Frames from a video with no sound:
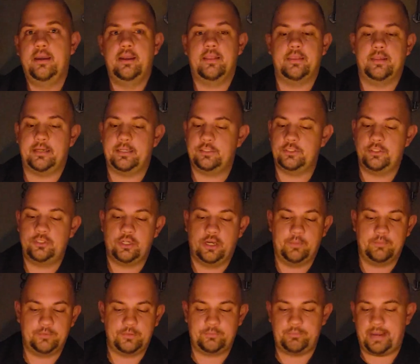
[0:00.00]
Then it
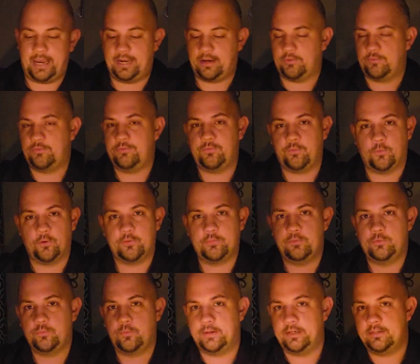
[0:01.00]
jumps back and forth
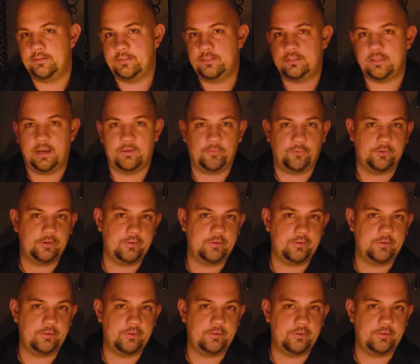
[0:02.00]
between several